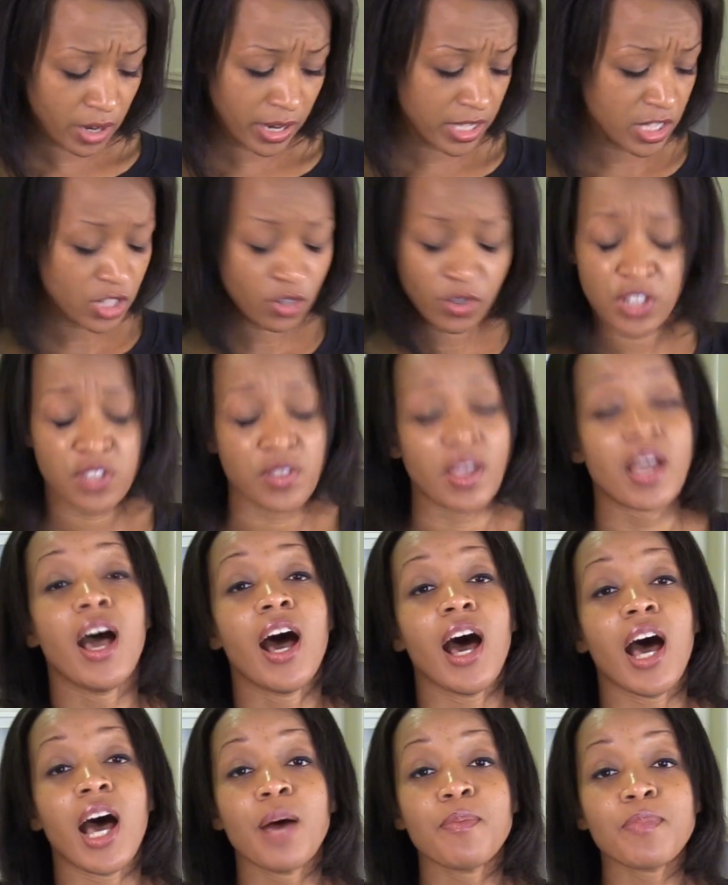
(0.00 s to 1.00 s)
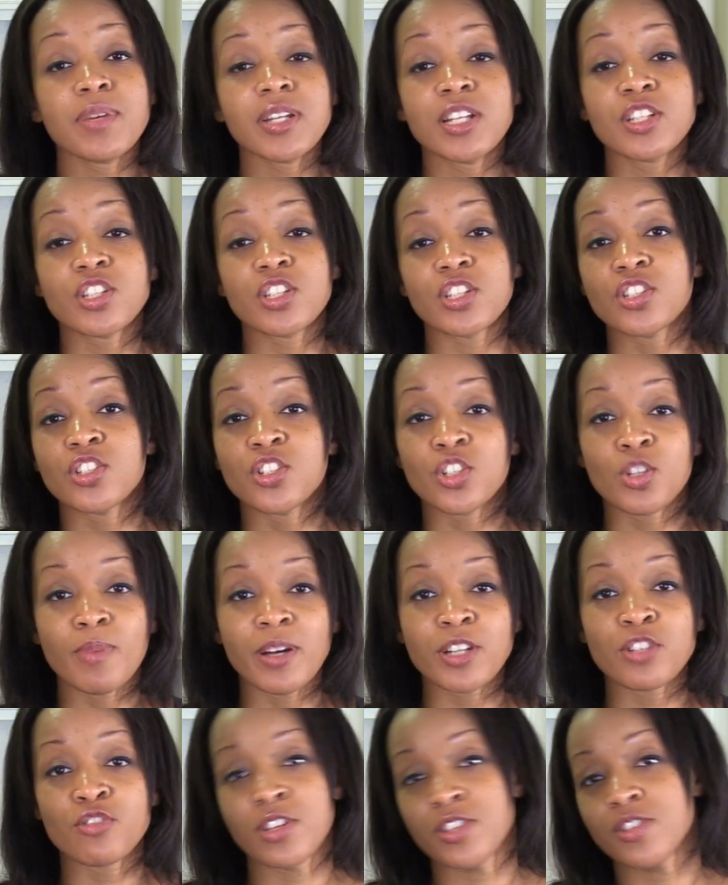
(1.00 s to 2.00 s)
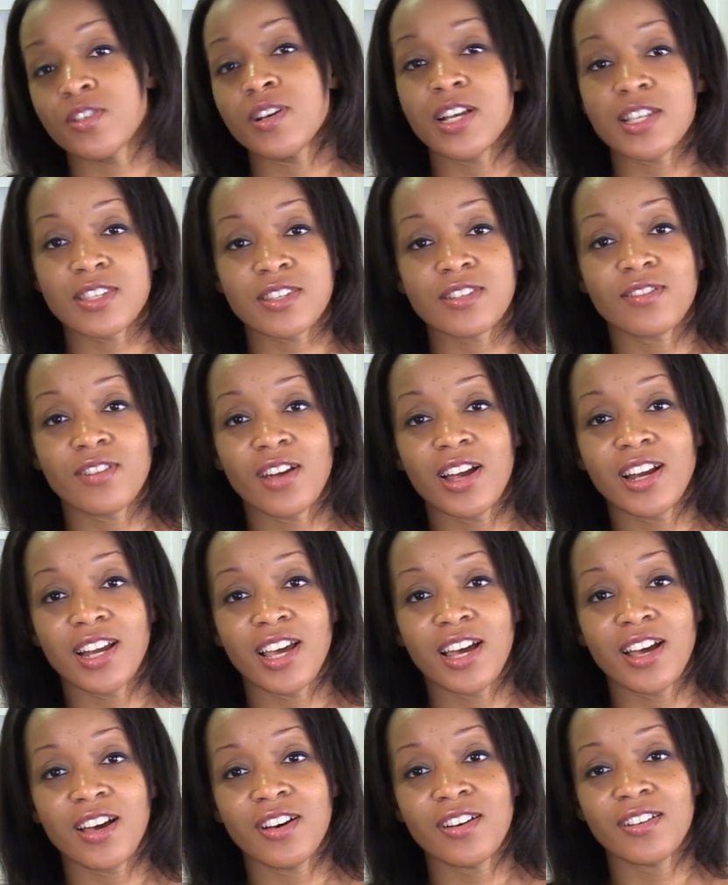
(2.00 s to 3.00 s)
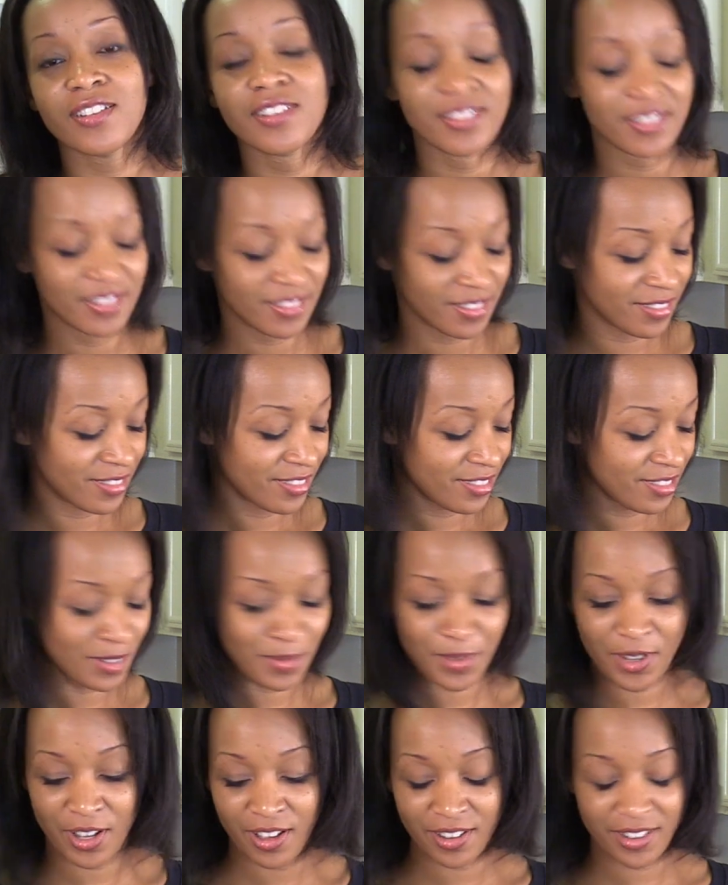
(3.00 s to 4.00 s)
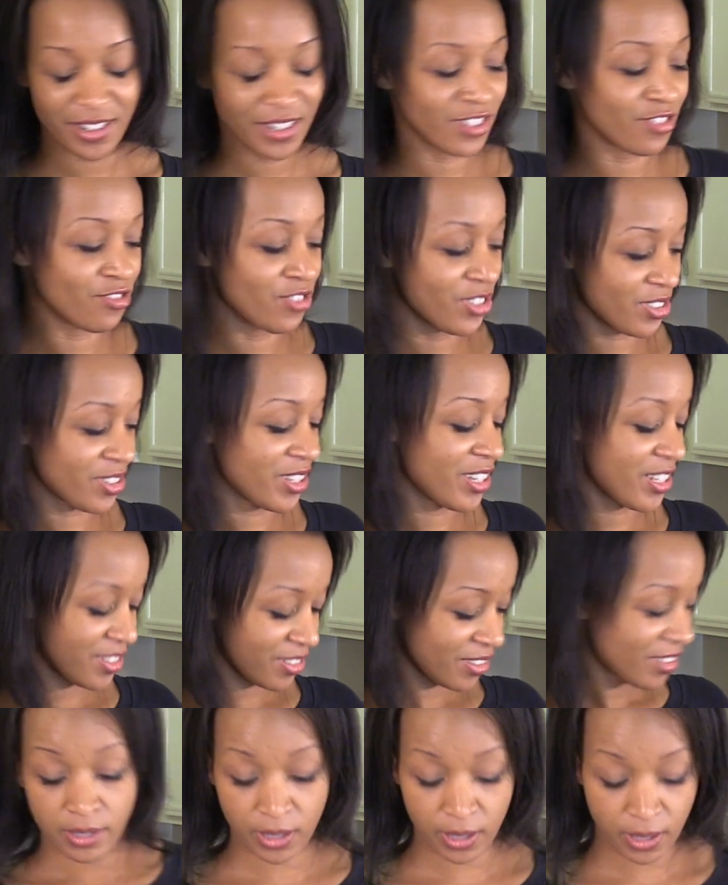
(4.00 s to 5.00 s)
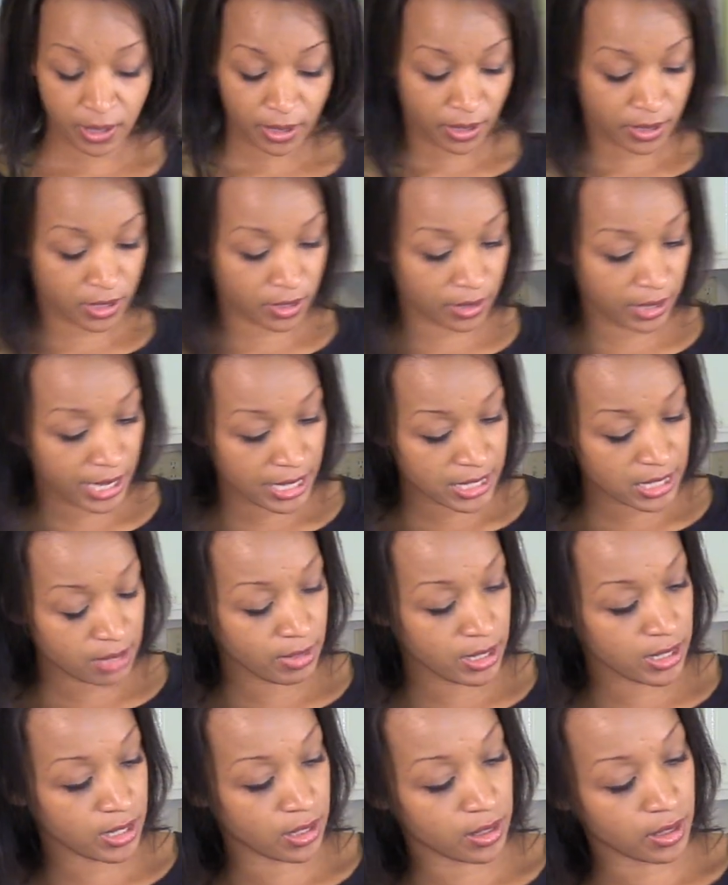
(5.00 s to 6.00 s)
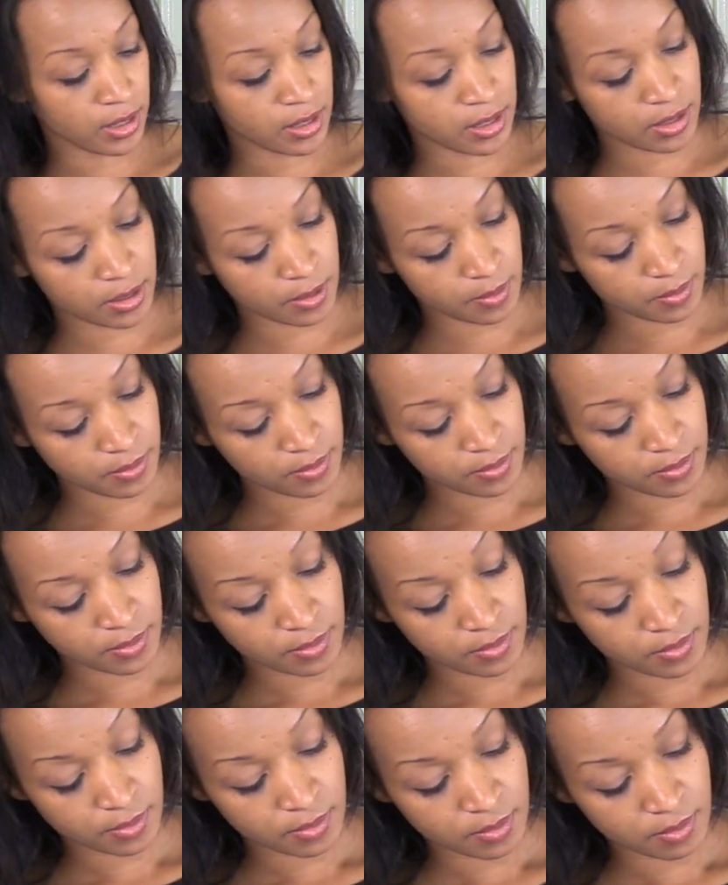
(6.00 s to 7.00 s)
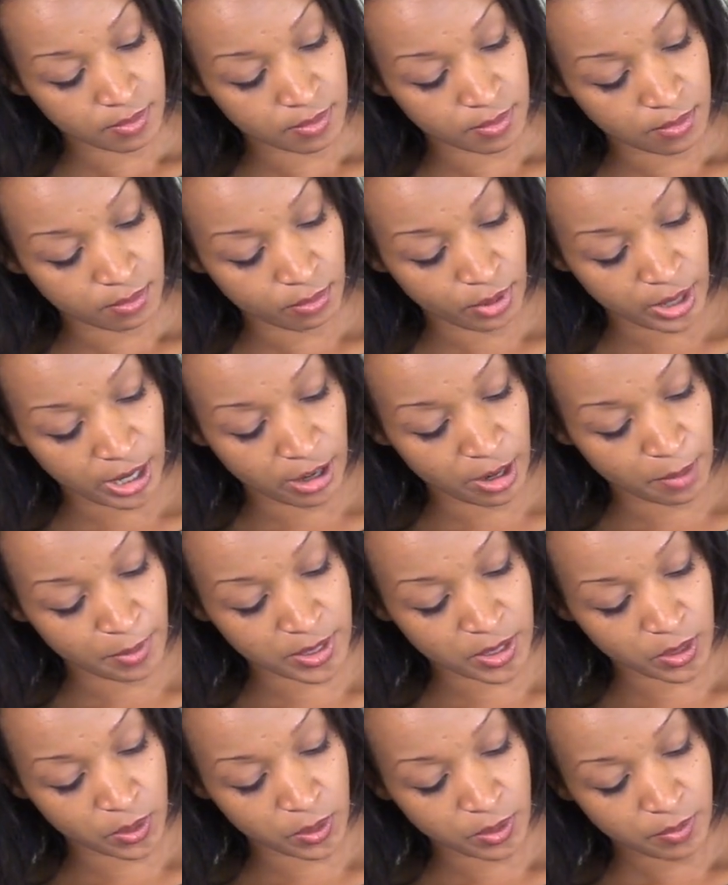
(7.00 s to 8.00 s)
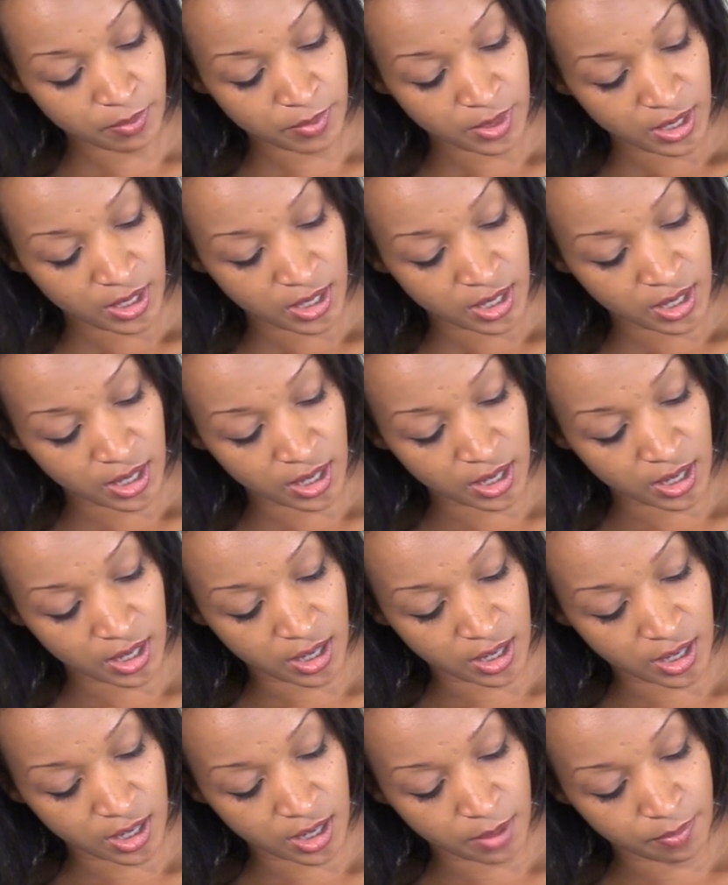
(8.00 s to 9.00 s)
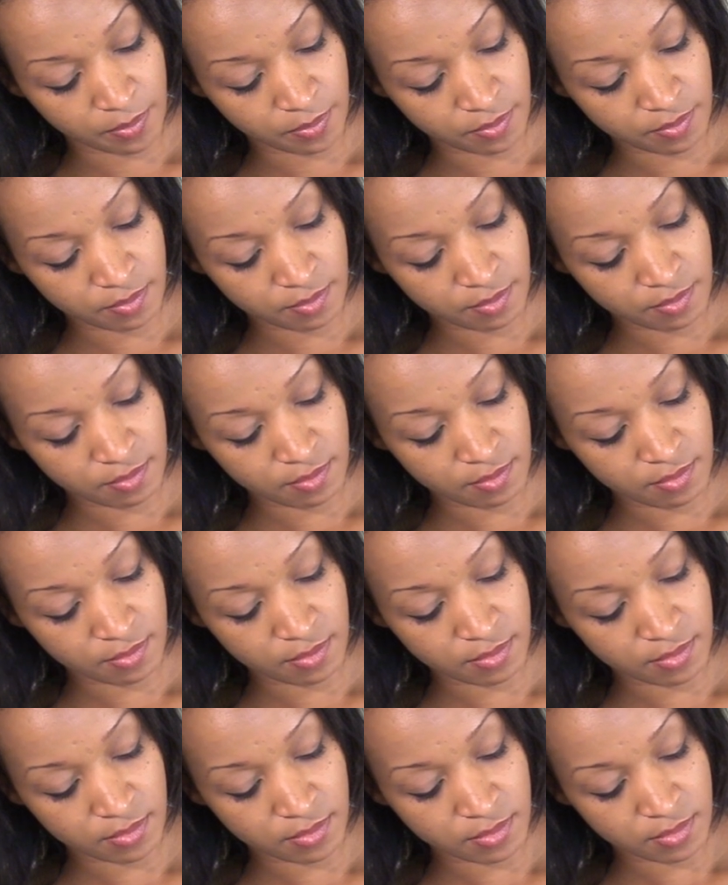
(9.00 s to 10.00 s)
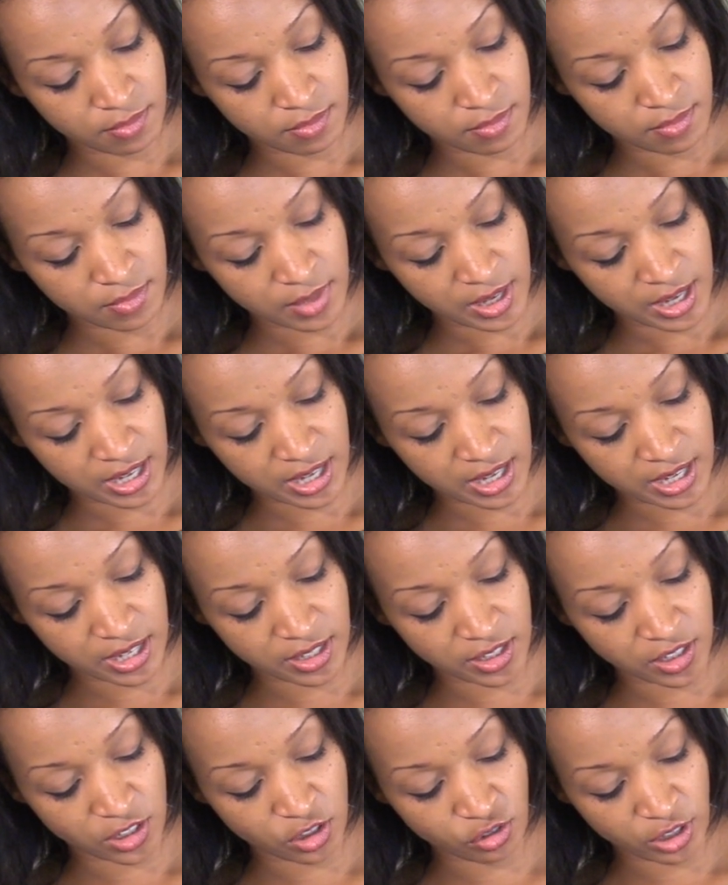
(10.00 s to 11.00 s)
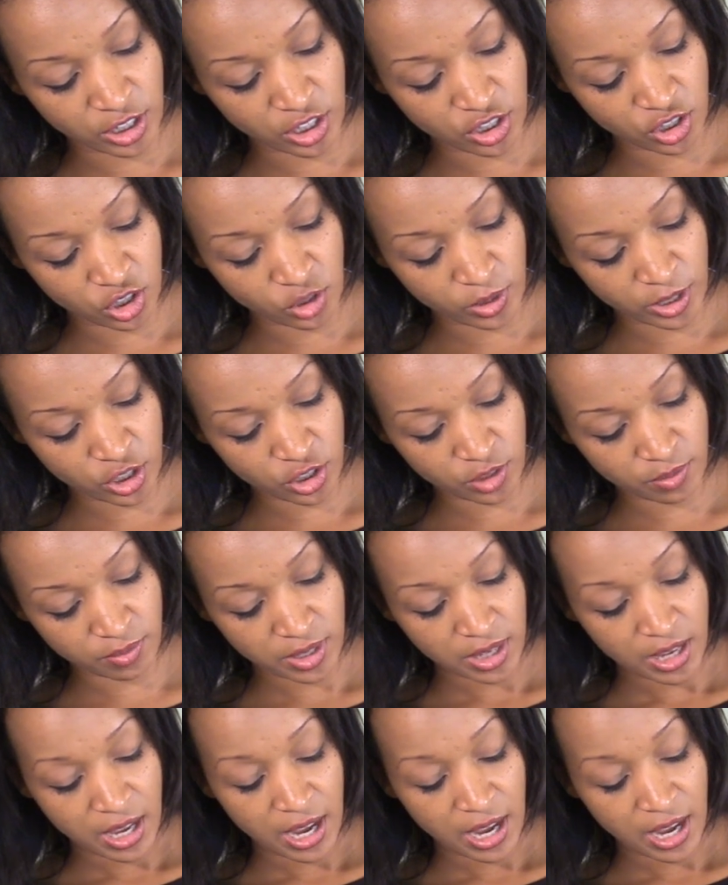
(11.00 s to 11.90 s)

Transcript: All right, so here's the thing. I'm gonna just do my drizzle hustle right now. I'm calling it drizzle hustle. So the last time I did this, prior episode, I kind of did a drench situation.